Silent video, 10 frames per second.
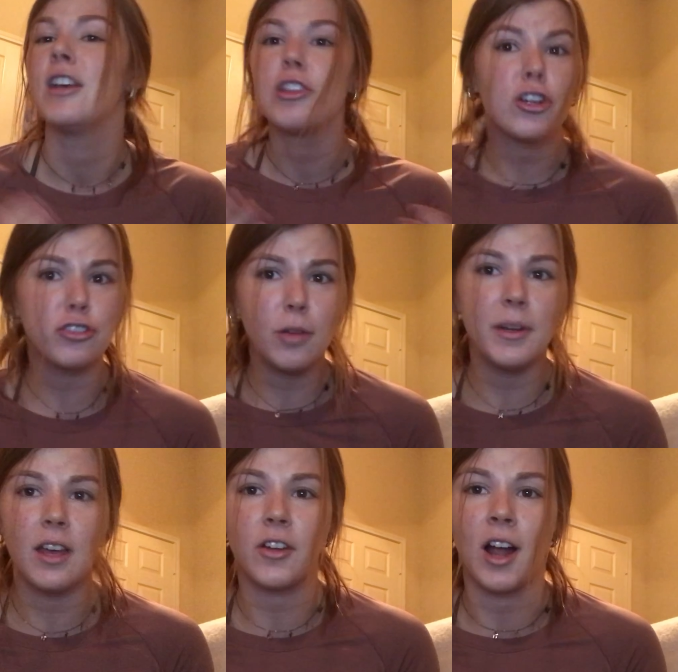There's so
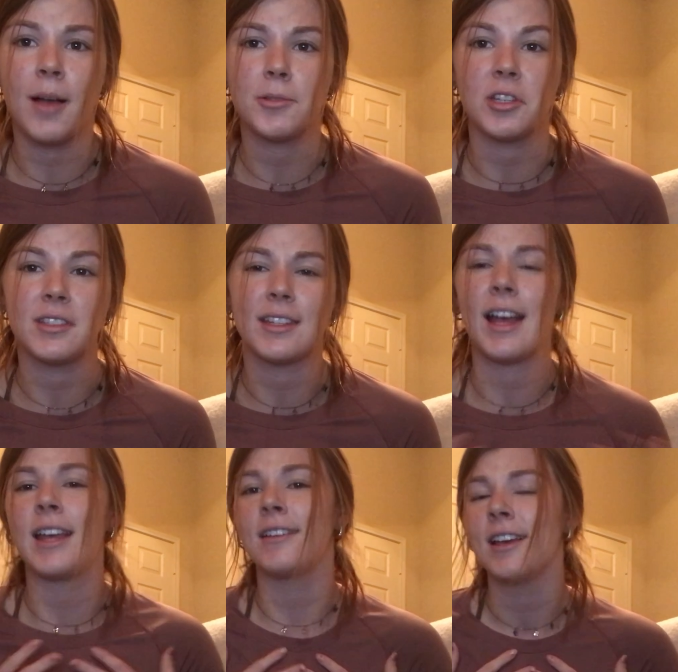many other options, and
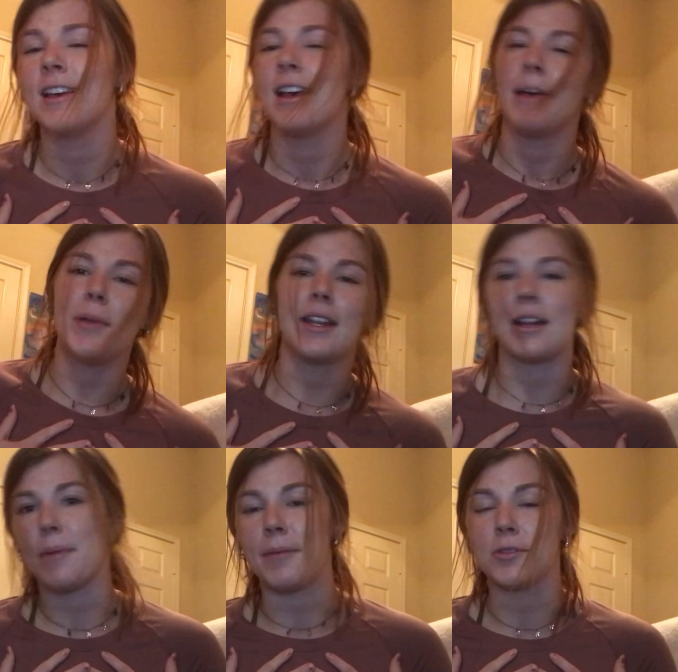I, being at a
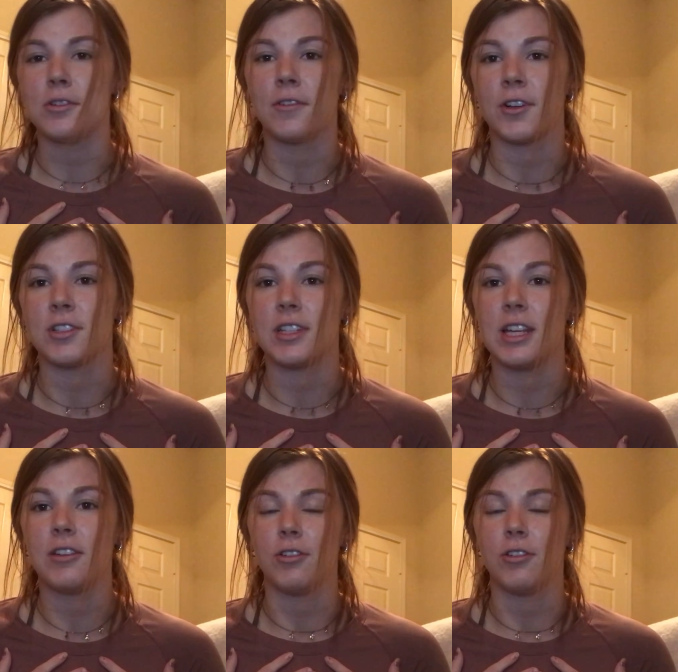Baptist university,